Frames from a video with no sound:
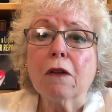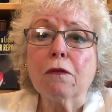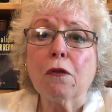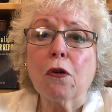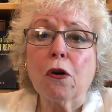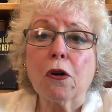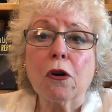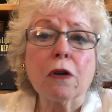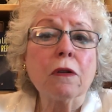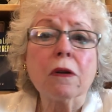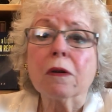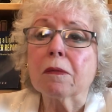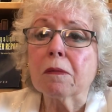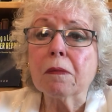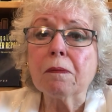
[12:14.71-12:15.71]
for
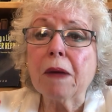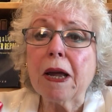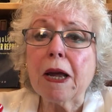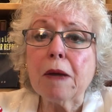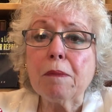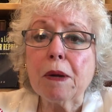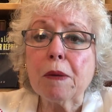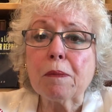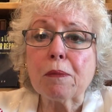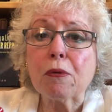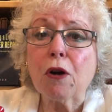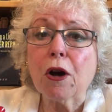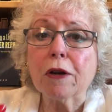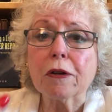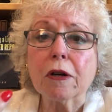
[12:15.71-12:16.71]
baby
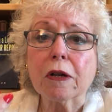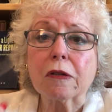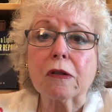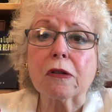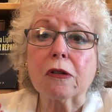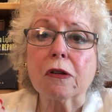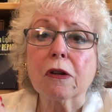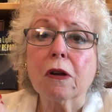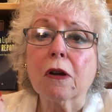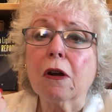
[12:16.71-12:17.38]
products,